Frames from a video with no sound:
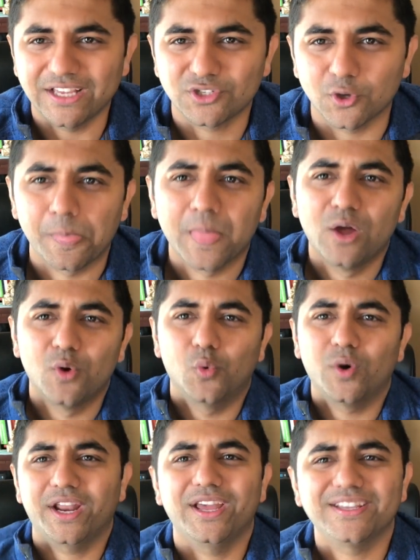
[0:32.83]
So
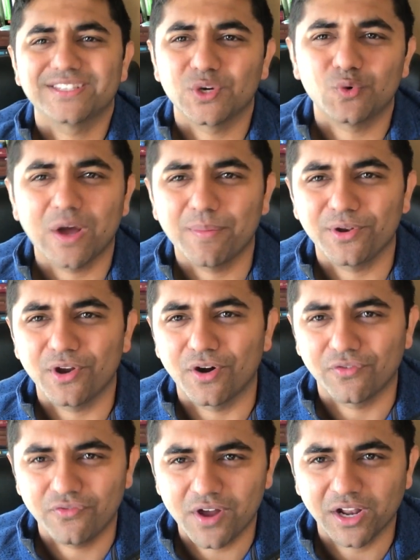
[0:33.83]
what is a webinar
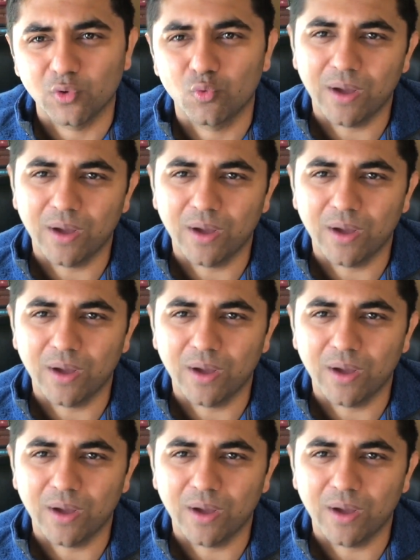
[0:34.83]
funnel?